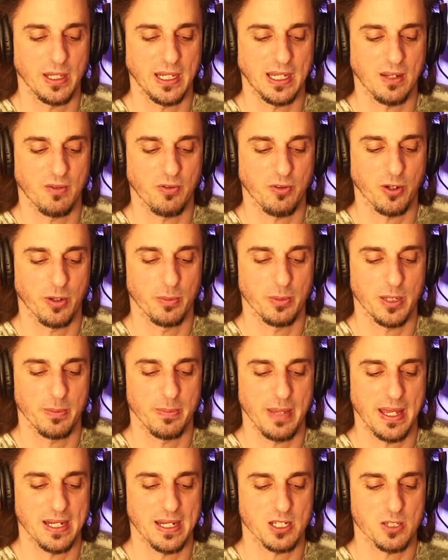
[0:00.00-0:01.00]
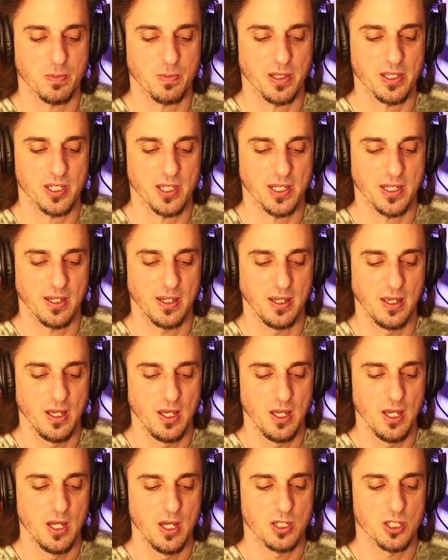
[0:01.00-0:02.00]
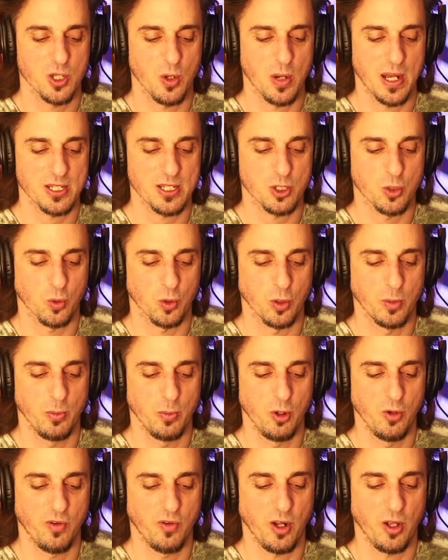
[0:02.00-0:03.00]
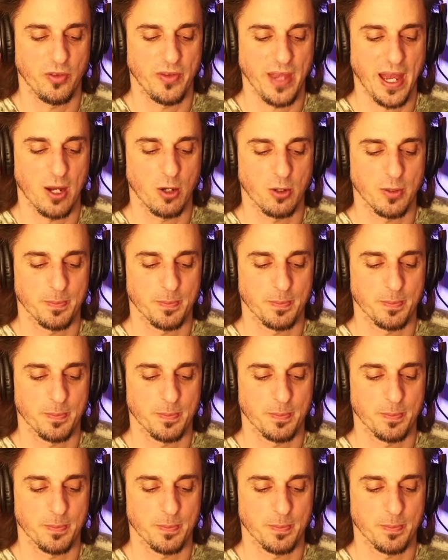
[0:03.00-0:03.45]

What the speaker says: confirmed and made explicit, so as to remove all doubt,